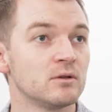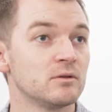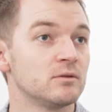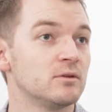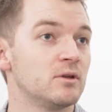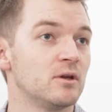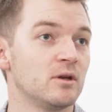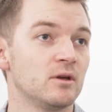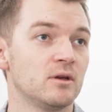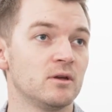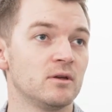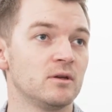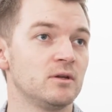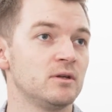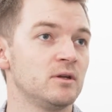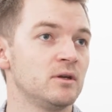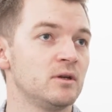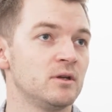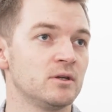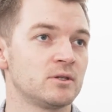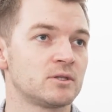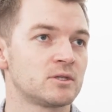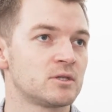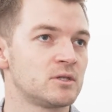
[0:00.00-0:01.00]

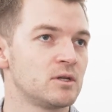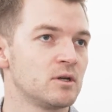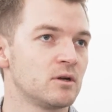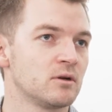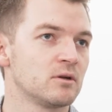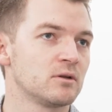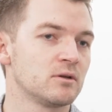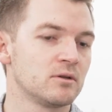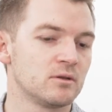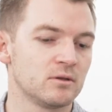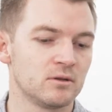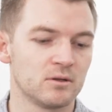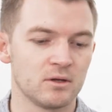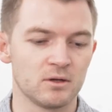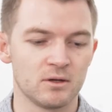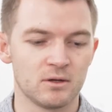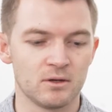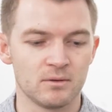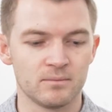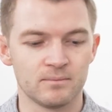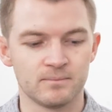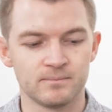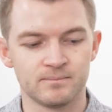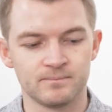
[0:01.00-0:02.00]
It's here
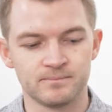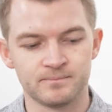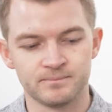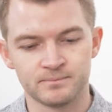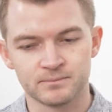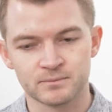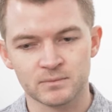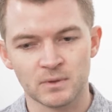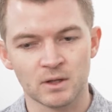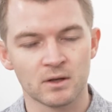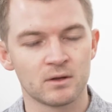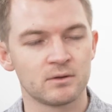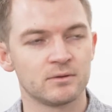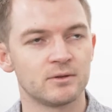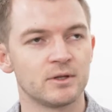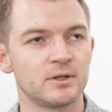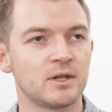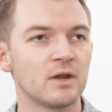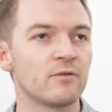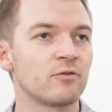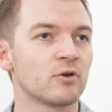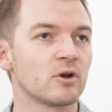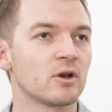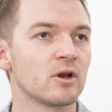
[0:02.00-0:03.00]
the
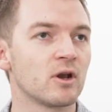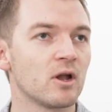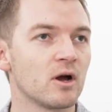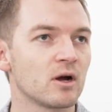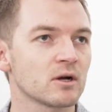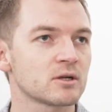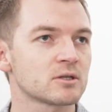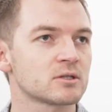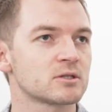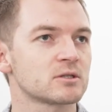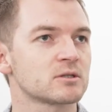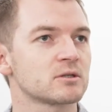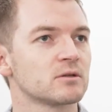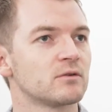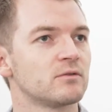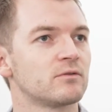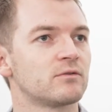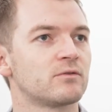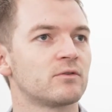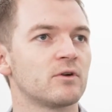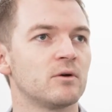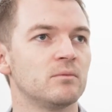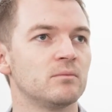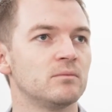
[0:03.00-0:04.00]
different logs
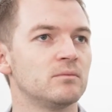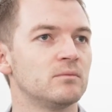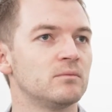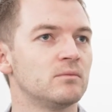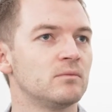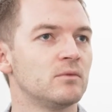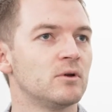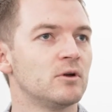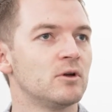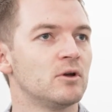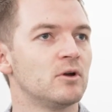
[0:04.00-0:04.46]
from